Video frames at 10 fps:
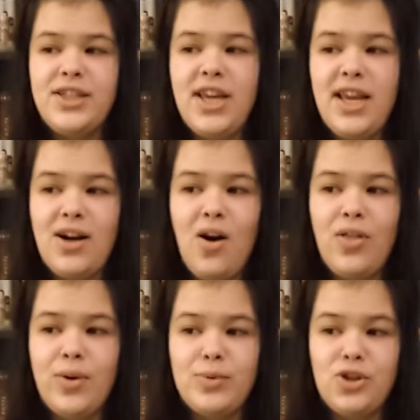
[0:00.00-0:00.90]
take
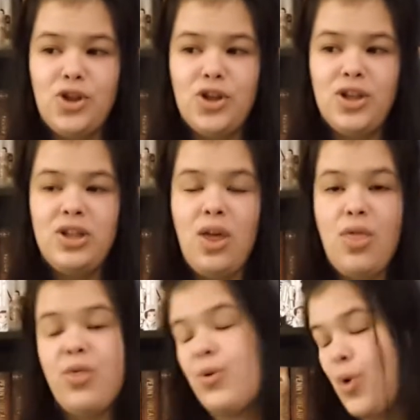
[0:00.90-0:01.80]
all that was good,
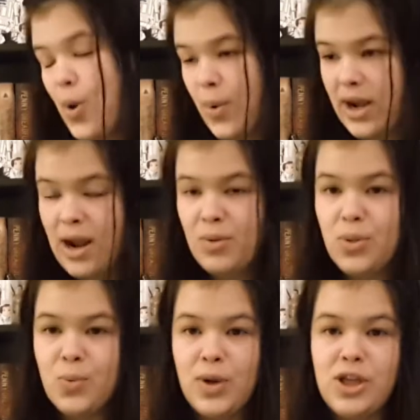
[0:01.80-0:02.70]
throw it
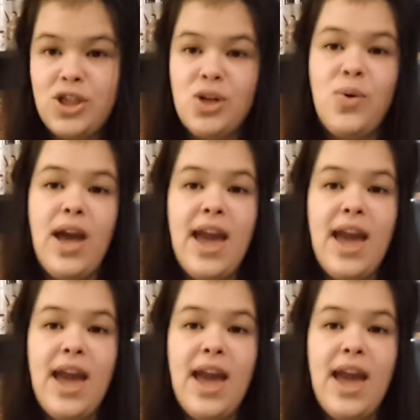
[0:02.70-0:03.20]
out the window,